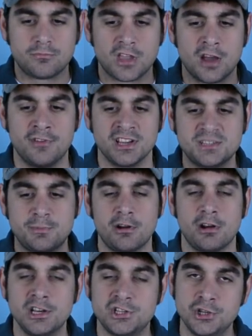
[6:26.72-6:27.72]
of
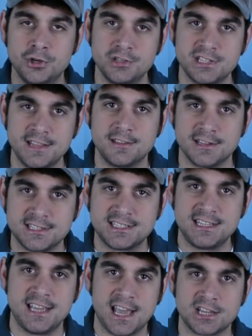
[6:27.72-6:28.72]
experience using this
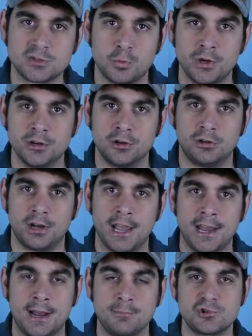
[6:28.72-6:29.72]
TX wheel,
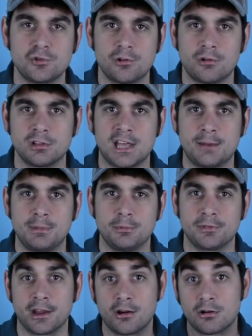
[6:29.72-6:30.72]
and I'm sure there are a lot of
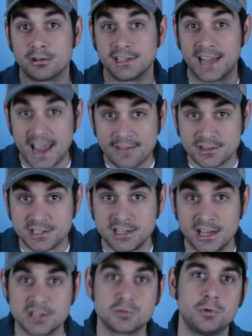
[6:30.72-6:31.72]
people that currently have the
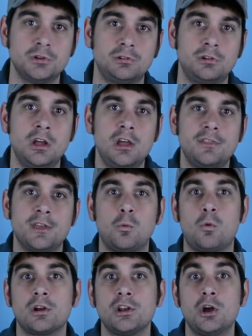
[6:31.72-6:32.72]
TX wheel that
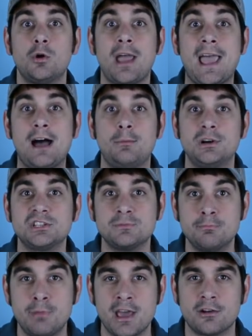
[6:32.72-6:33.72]
want to know how much
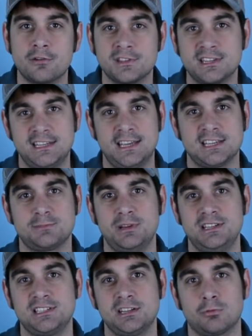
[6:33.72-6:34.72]
better the
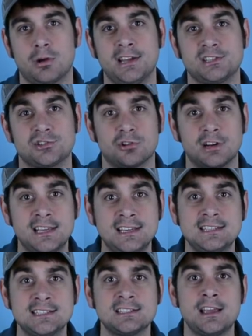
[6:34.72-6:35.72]
TSPC Racer
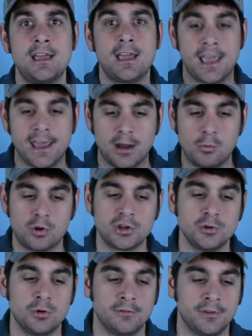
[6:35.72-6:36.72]
is, and I want to
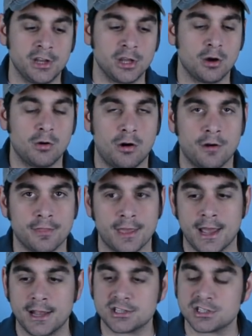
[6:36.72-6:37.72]
do a video on
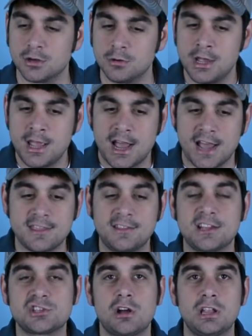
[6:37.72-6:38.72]
that. So I think
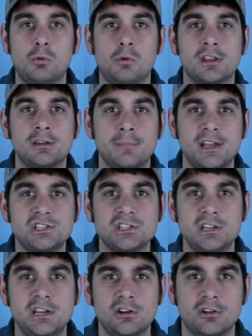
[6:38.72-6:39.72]
that's all I wanted to
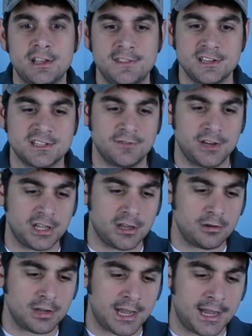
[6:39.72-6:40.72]
mention here in this
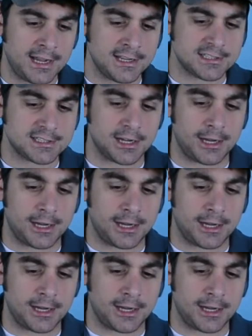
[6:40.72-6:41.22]
video, guys.